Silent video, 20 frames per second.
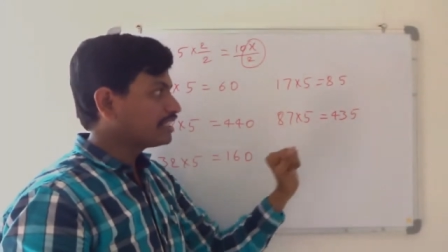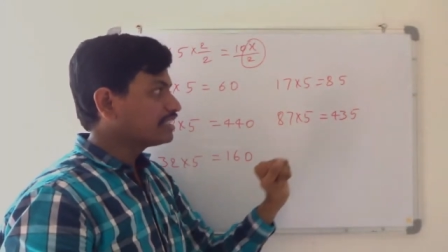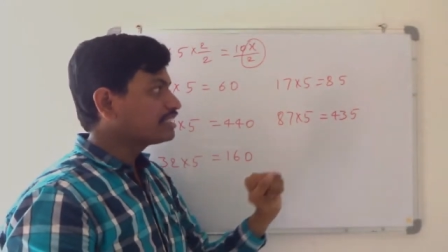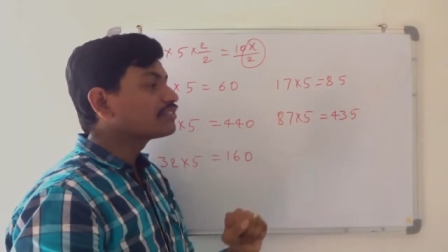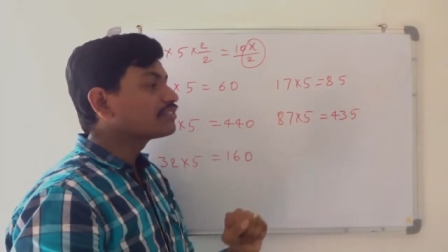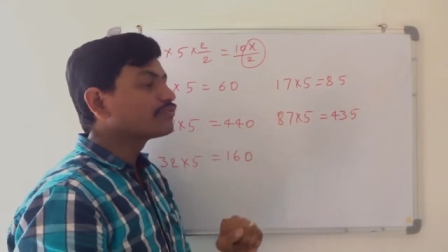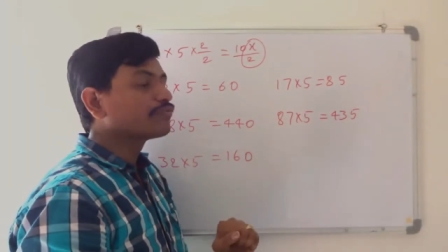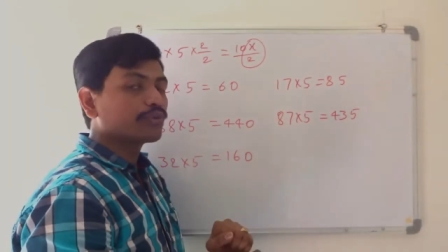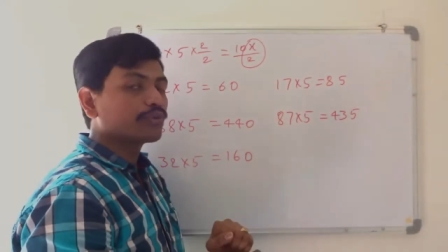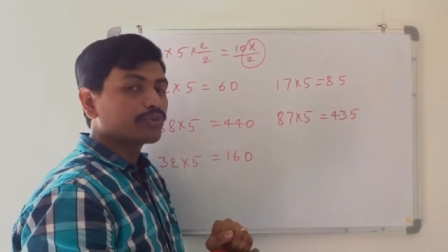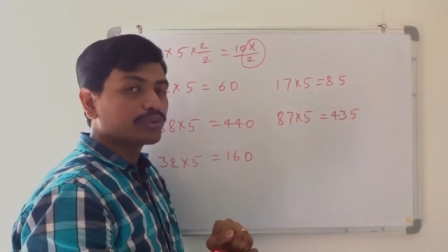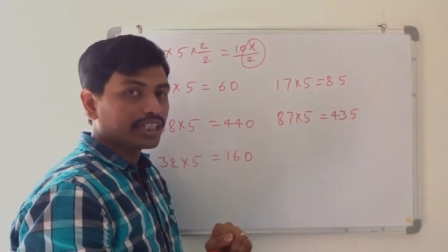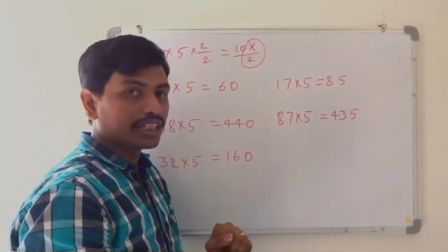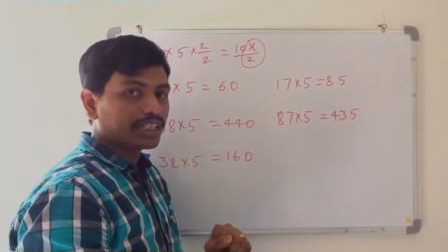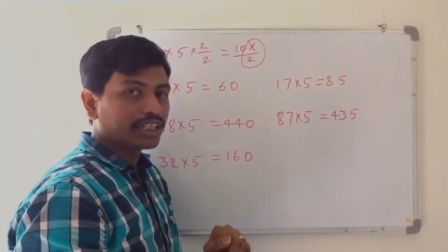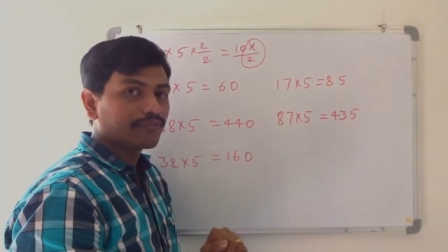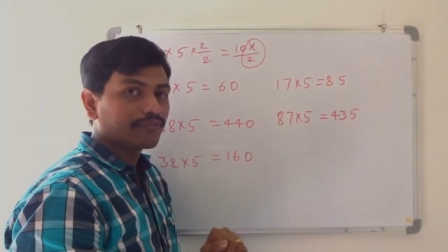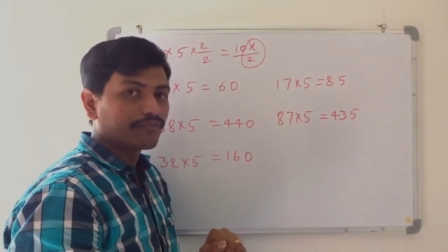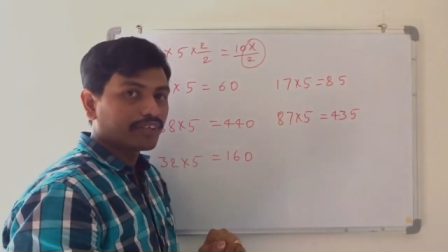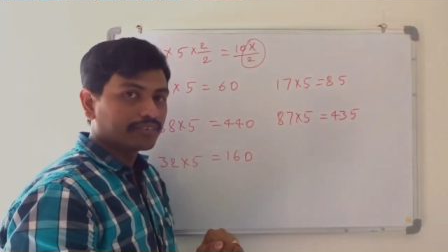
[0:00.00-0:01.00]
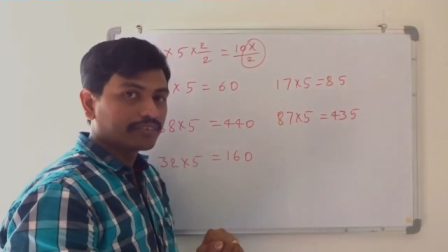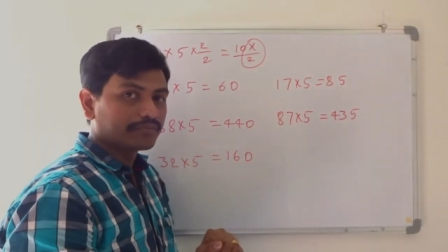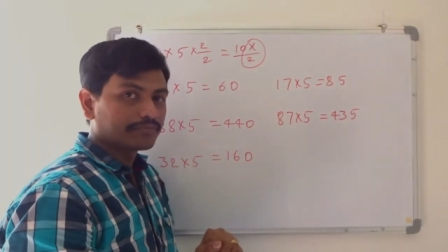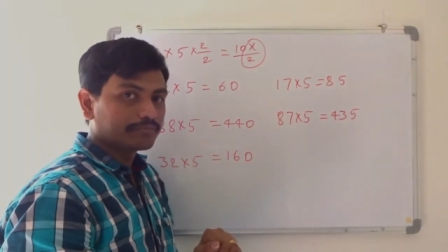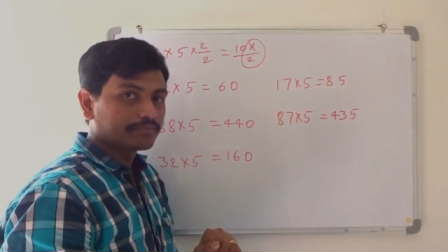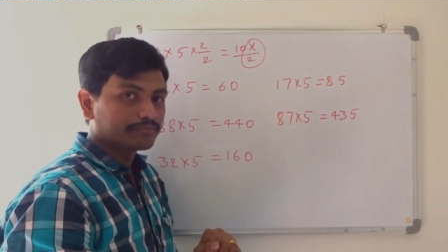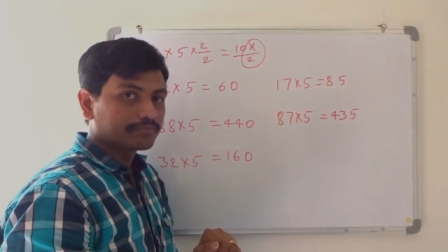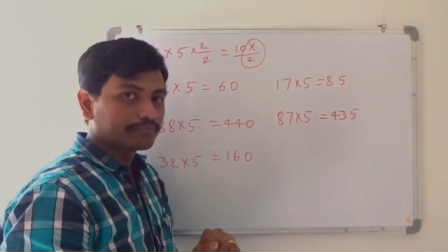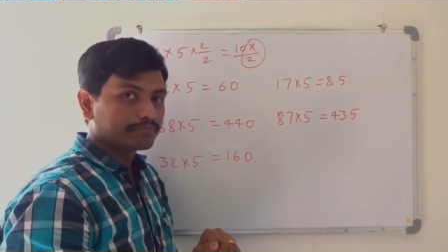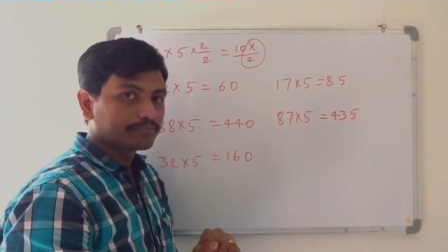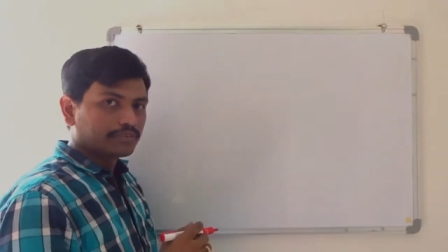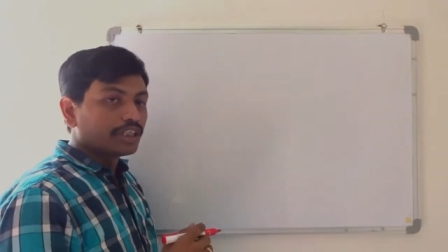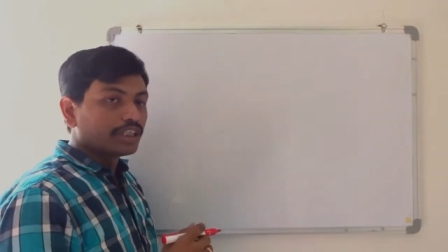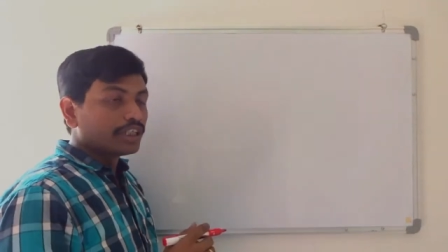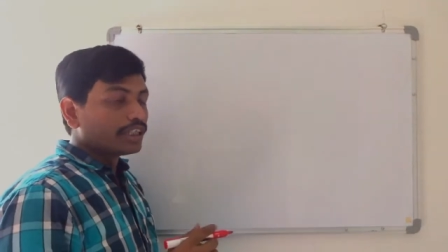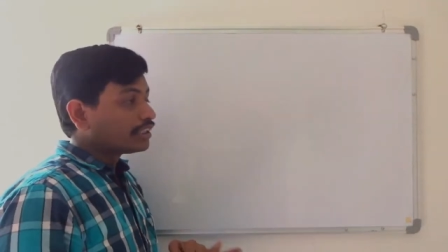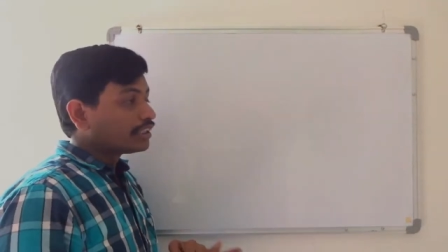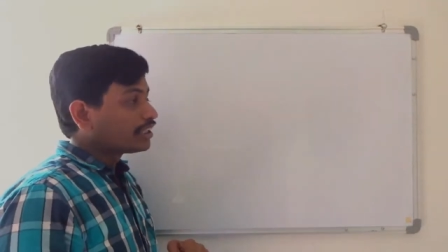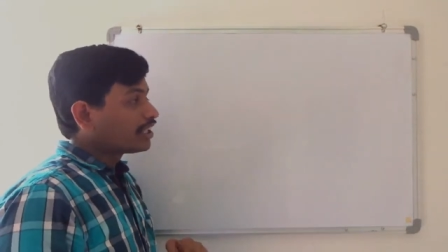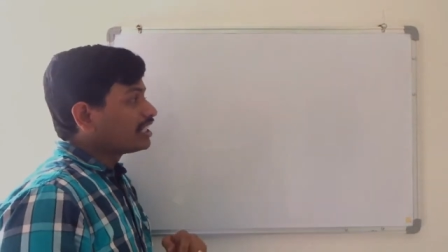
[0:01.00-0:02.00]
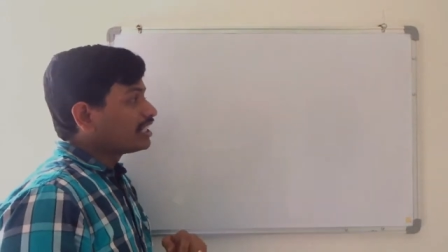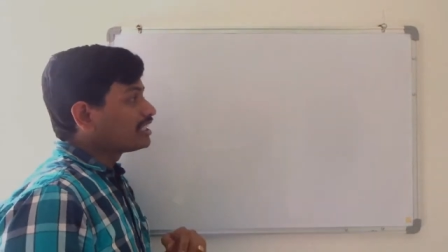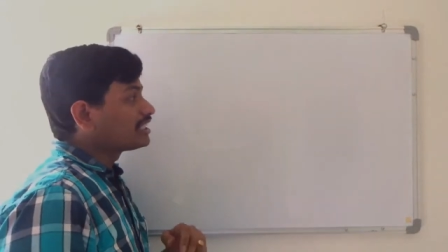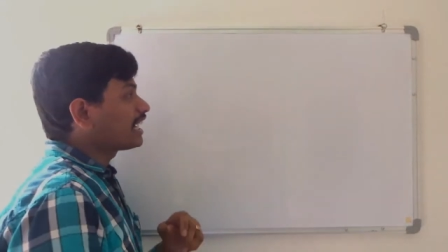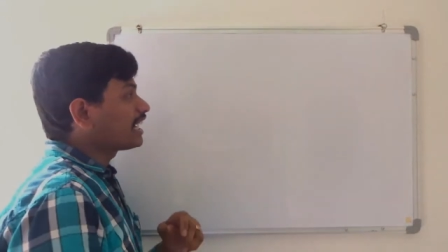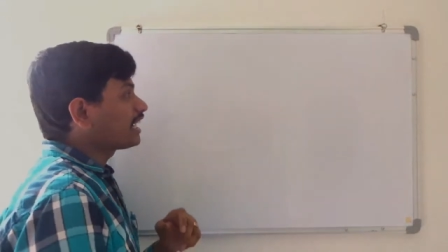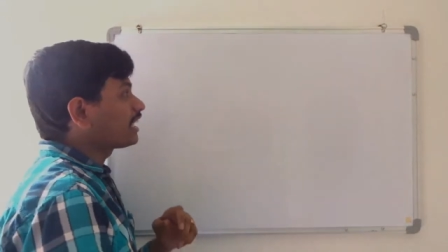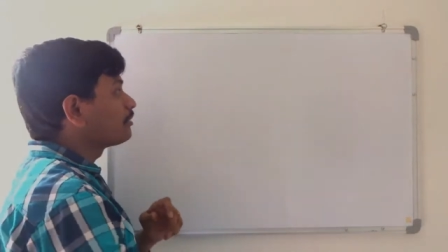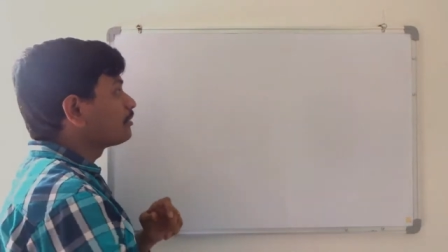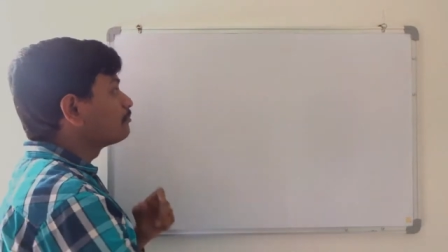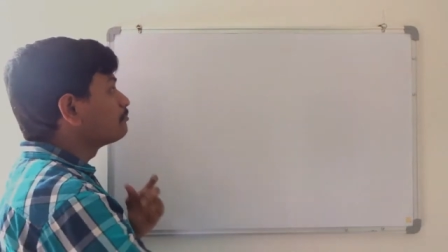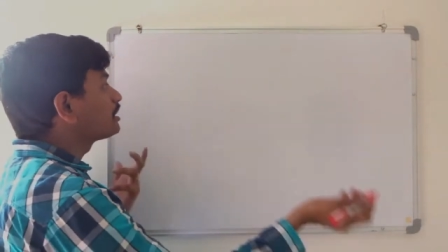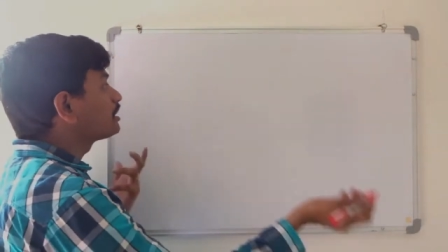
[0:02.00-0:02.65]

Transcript: is 435. Now I'll take a